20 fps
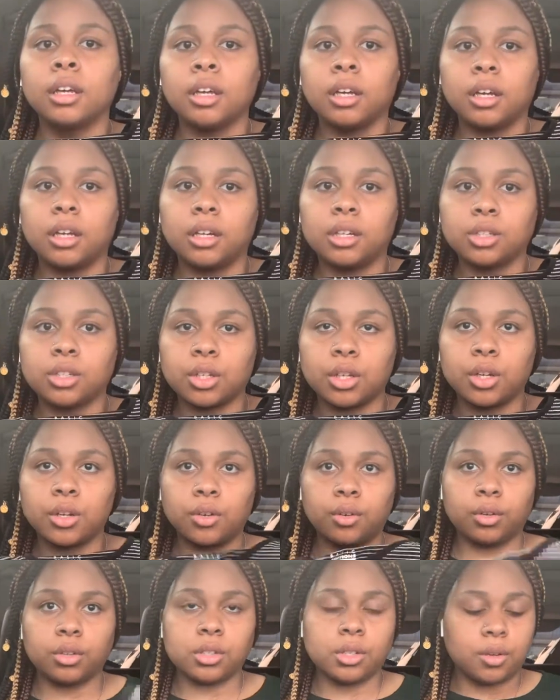It's
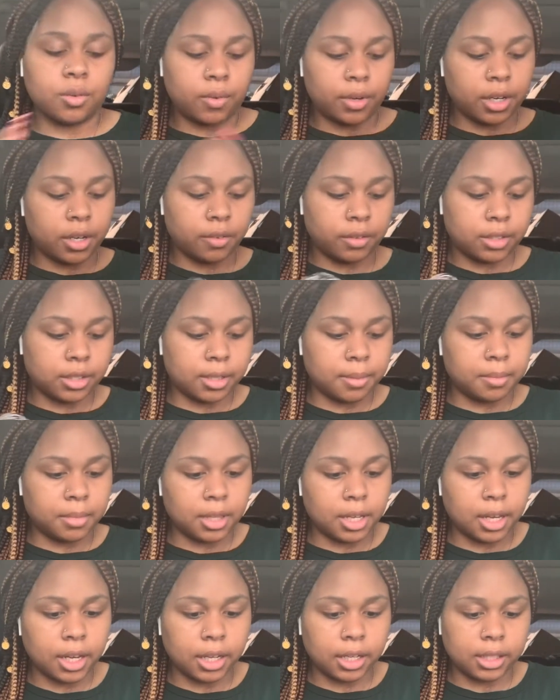cute to wear with some
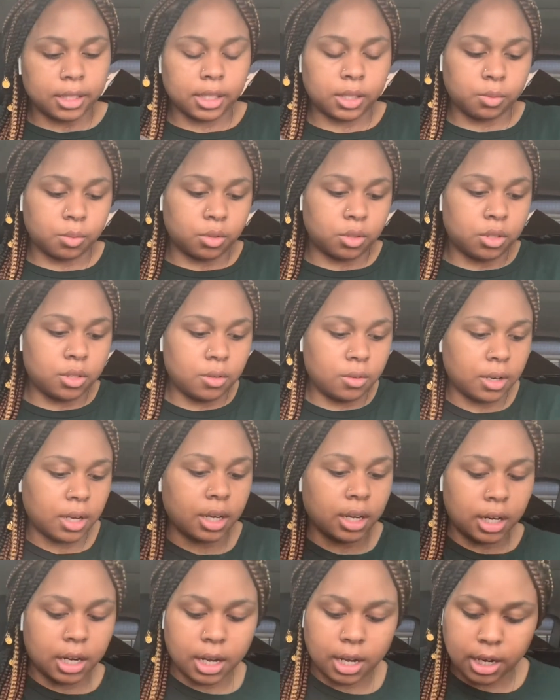things. This was
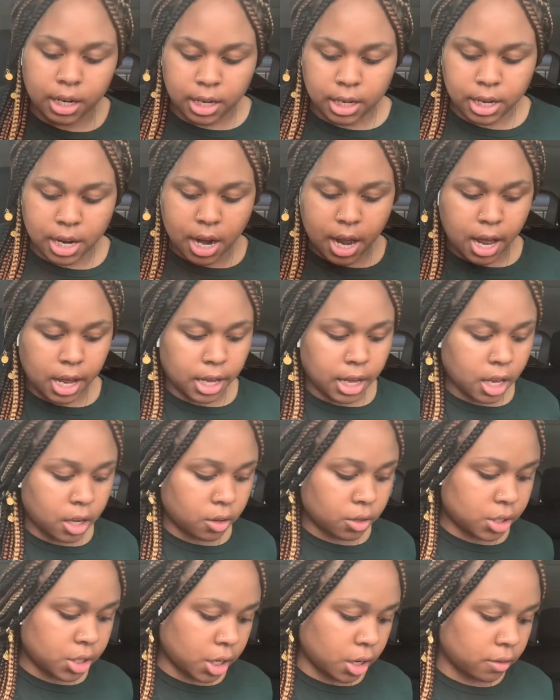$2.99 and then that yellow
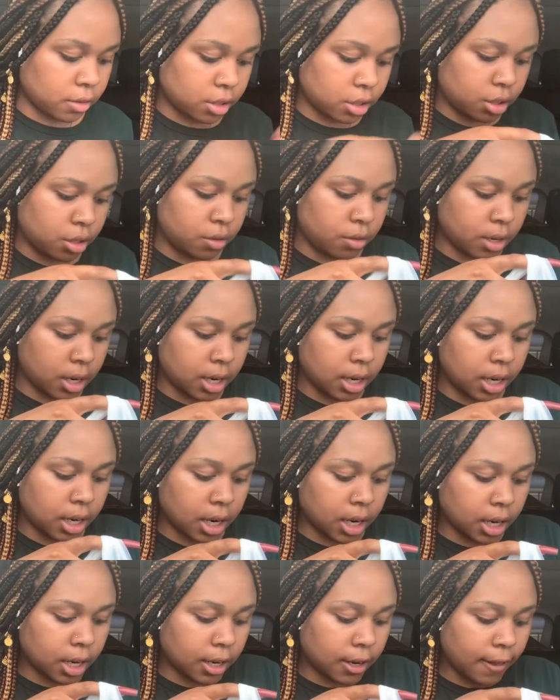shirt was
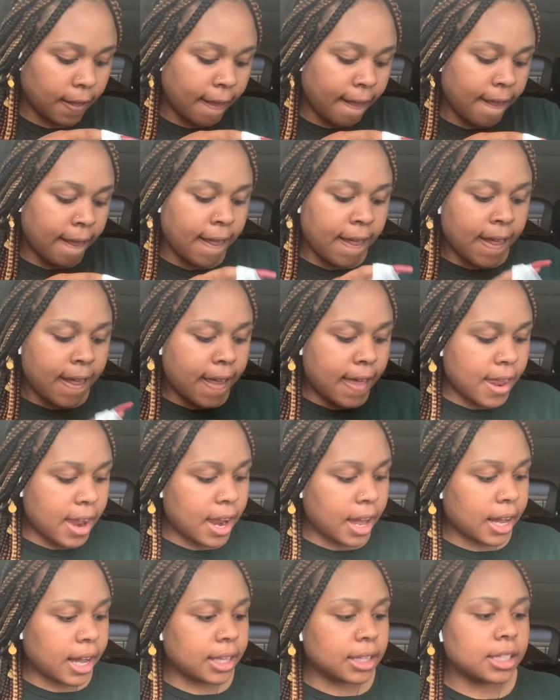$2.99. And then
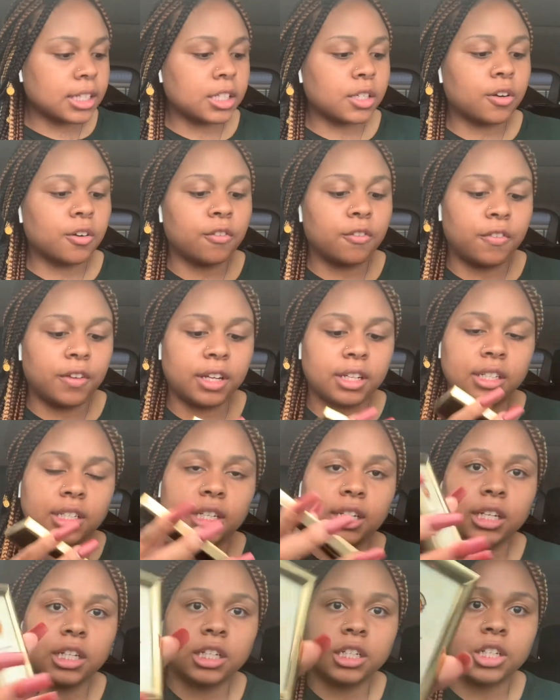I got this little
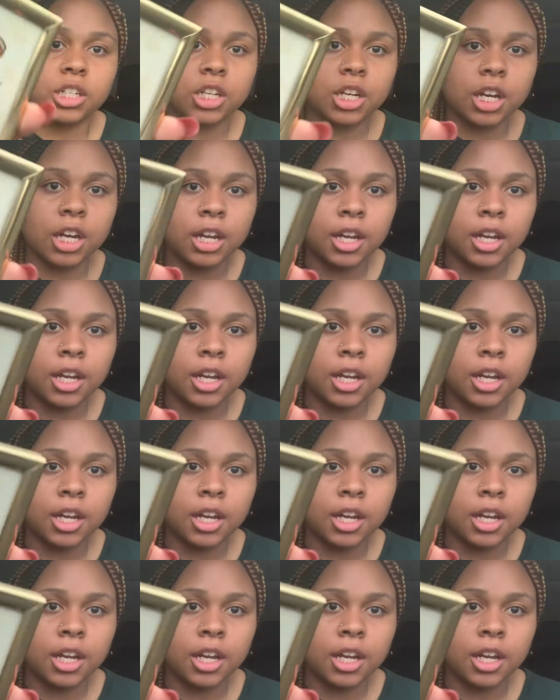vintage